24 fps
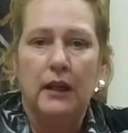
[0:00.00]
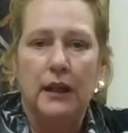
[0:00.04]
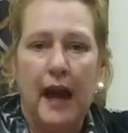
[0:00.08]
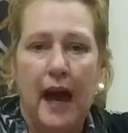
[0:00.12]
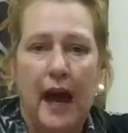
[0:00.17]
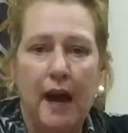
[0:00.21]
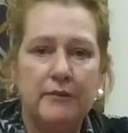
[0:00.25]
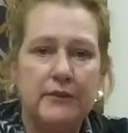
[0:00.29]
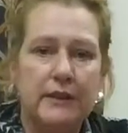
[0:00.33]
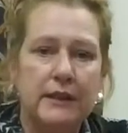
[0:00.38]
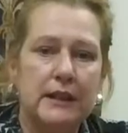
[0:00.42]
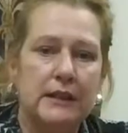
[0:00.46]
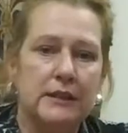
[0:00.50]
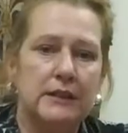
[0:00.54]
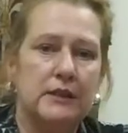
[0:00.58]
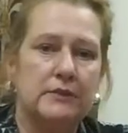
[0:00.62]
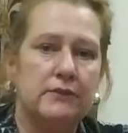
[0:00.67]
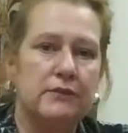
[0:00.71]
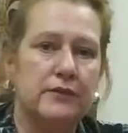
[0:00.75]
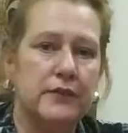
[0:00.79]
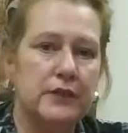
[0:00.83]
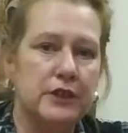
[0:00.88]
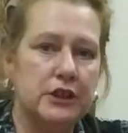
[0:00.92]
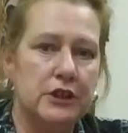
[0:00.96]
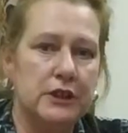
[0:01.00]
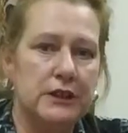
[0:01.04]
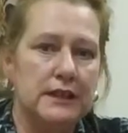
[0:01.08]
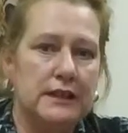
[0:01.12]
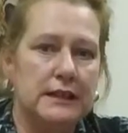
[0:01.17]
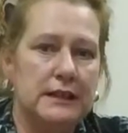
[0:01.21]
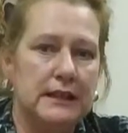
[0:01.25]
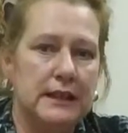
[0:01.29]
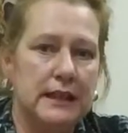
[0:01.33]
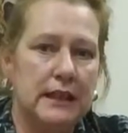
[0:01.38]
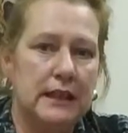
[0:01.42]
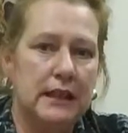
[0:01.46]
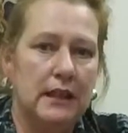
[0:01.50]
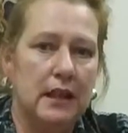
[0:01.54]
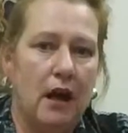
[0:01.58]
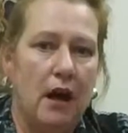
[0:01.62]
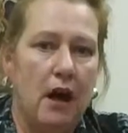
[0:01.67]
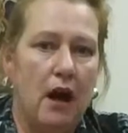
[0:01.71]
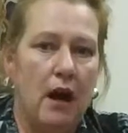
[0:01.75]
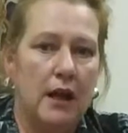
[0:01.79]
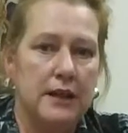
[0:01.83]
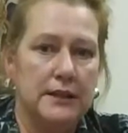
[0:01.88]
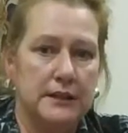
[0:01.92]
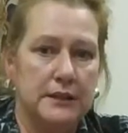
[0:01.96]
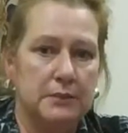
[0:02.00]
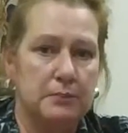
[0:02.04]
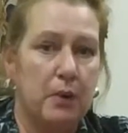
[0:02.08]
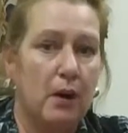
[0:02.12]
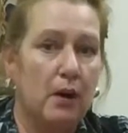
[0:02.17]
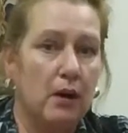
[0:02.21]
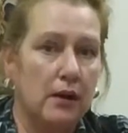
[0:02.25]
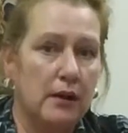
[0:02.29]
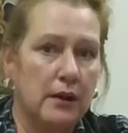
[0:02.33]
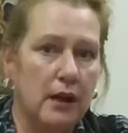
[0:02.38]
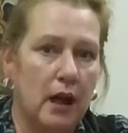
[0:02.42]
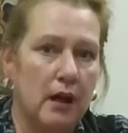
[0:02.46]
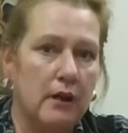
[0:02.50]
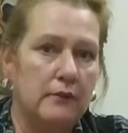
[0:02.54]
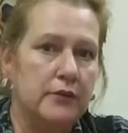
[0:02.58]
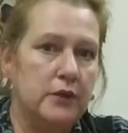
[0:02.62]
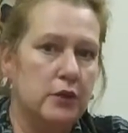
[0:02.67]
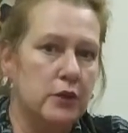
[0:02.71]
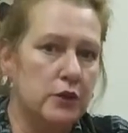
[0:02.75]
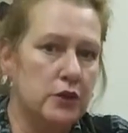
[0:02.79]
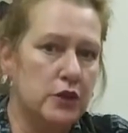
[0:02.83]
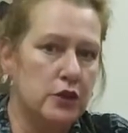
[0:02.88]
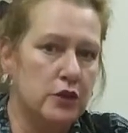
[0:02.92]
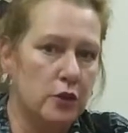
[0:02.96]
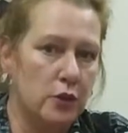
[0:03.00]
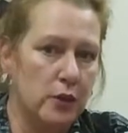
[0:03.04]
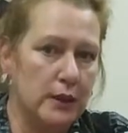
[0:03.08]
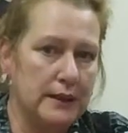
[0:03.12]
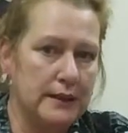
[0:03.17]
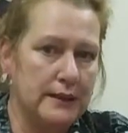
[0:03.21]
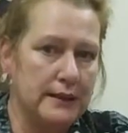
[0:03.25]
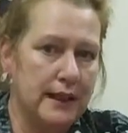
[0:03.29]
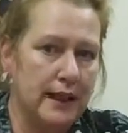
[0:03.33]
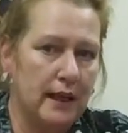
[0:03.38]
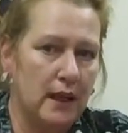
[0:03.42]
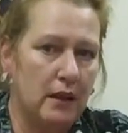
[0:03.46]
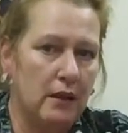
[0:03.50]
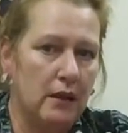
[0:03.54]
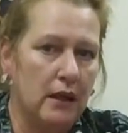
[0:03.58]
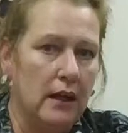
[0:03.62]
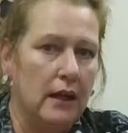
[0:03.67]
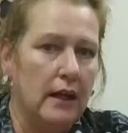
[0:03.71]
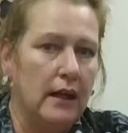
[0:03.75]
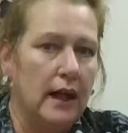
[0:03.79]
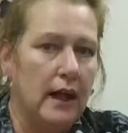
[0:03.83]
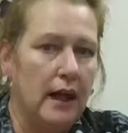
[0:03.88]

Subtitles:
having a deficiency as part of your short sale